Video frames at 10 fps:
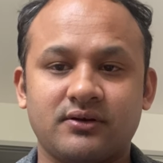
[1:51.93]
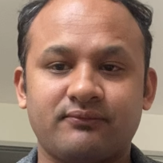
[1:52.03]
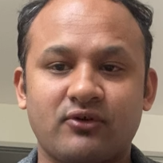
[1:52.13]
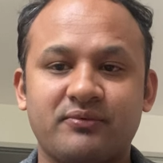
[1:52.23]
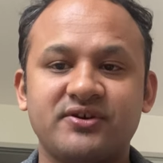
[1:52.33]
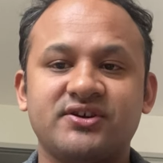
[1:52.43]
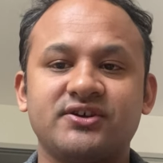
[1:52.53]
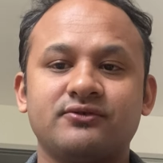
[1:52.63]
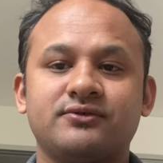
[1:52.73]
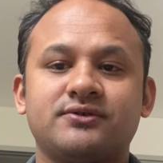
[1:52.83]
profit
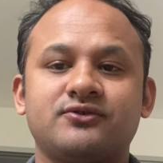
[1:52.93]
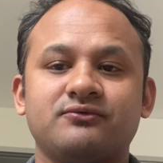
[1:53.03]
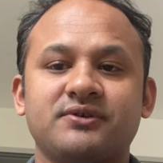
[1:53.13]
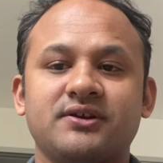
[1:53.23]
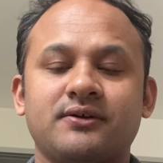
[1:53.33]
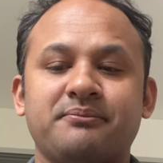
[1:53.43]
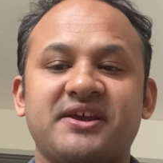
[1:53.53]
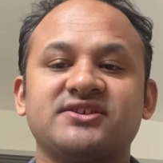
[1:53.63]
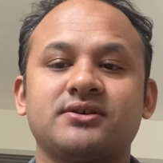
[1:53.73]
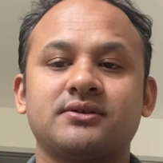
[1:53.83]
used to be
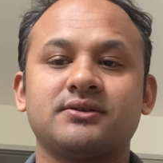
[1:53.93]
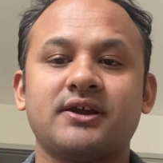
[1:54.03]
measure